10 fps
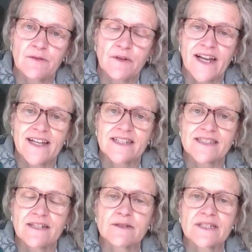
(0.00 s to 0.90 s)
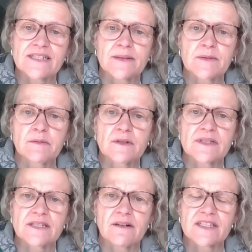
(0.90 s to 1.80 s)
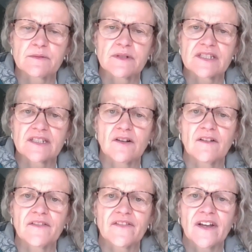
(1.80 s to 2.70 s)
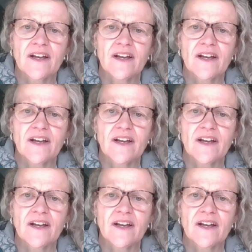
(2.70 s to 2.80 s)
what I had to say was acceptable. And so I switched it off.